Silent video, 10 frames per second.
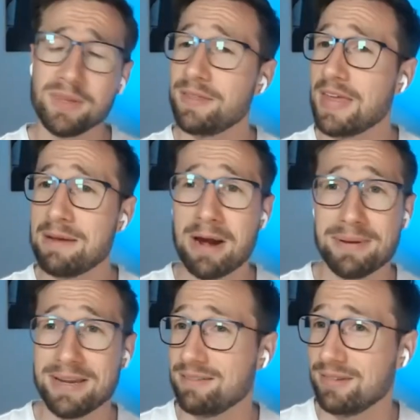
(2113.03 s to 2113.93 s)
they might
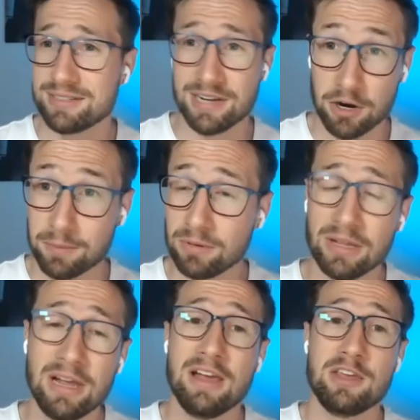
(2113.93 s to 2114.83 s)
be terrible.
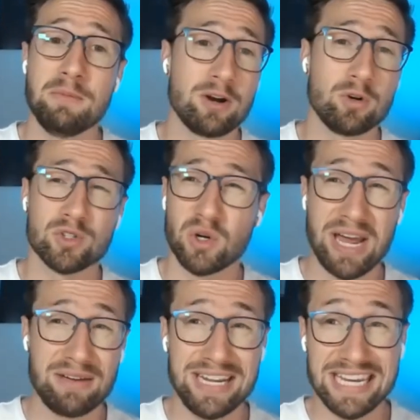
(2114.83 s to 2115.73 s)
You might also not
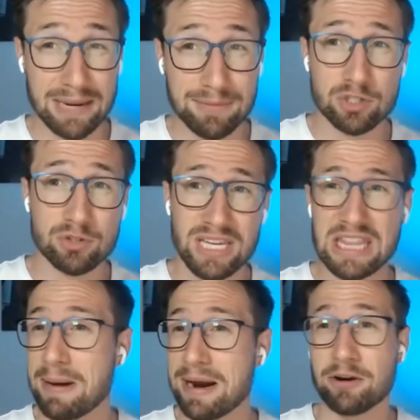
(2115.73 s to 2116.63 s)
have any chemistry. They
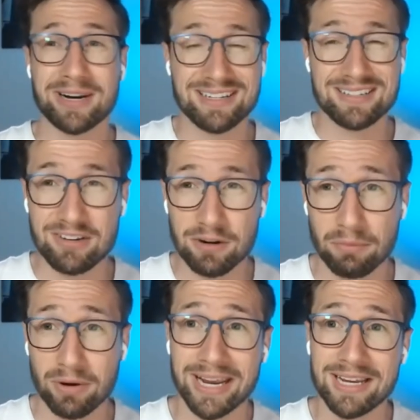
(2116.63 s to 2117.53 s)
might not understand your
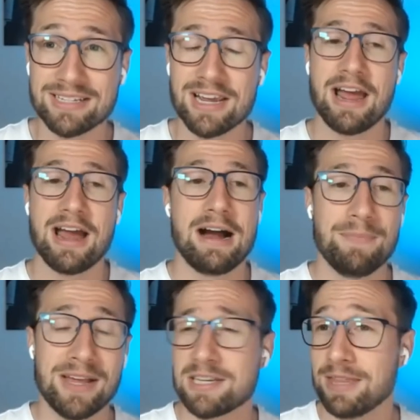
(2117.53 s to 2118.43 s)
brand. Um,
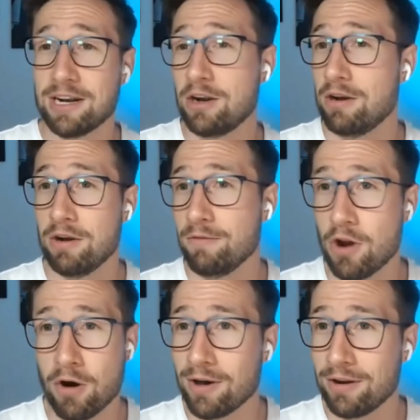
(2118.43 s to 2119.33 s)
that's something that
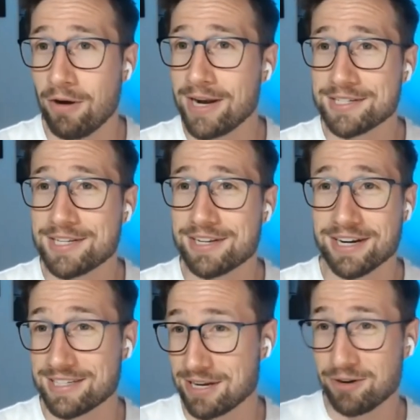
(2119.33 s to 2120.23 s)
no no agency is going to
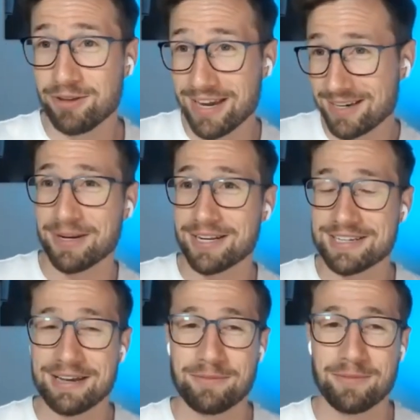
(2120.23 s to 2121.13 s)
tell you that bit of
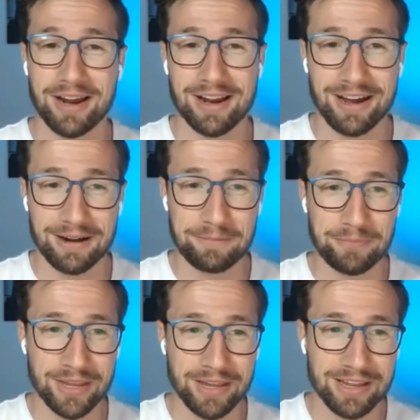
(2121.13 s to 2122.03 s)
tip. Like um,
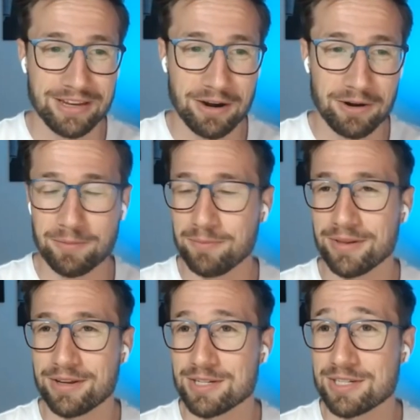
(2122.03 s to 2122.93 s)
you know,
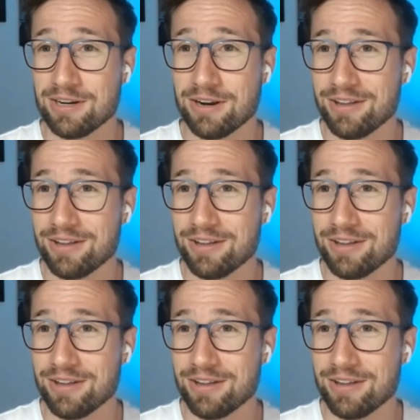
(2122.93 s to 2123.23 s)
because you know